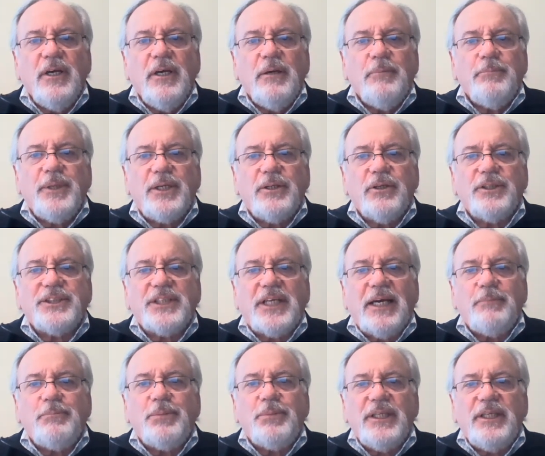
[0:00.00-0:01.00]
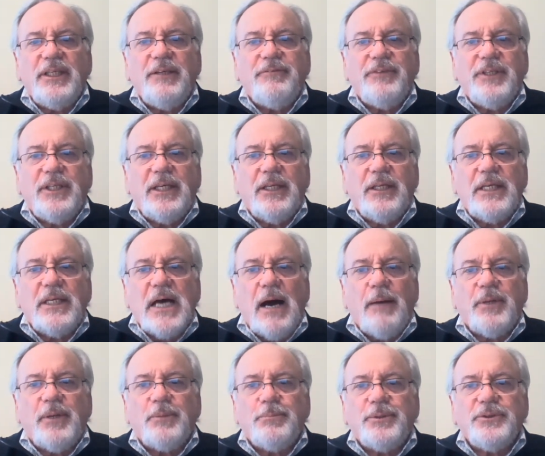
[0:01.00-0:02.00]
because I believe in the
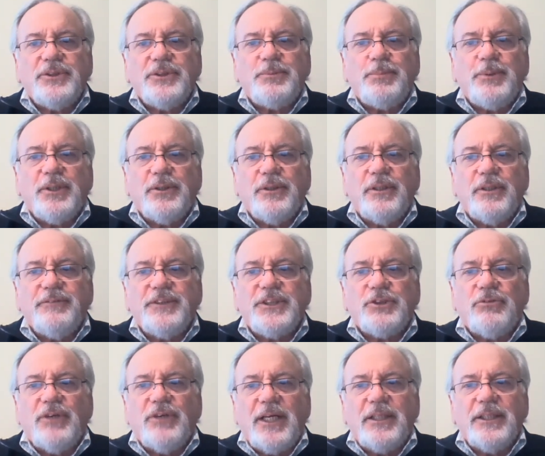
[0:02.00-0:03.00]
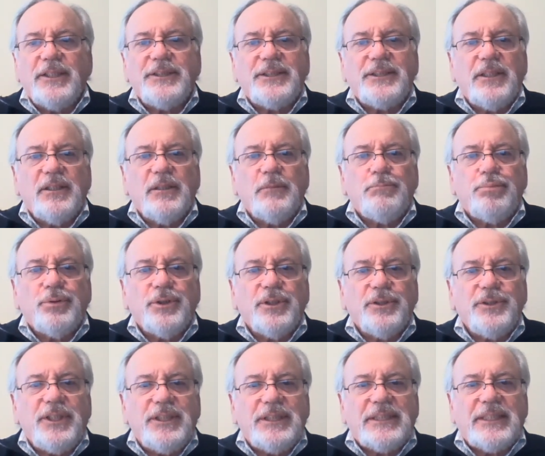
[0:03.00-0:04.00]
indomitable spirit of Israelis and the
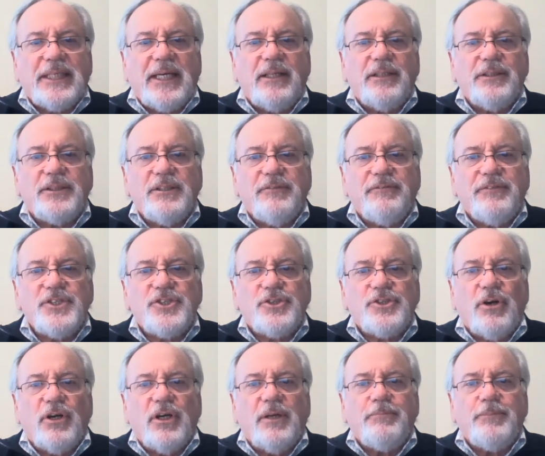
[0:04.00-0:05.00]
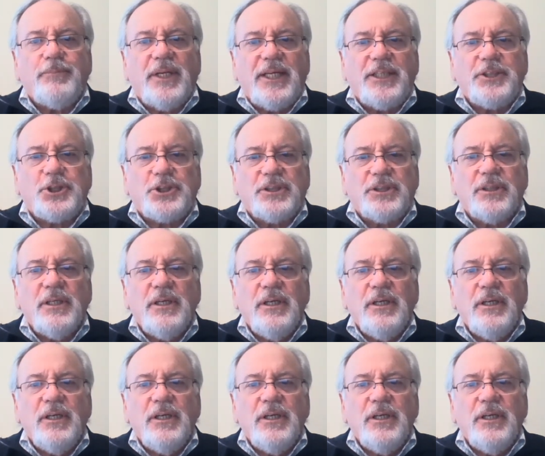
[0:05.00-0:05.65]
brilliant talent of the startup nation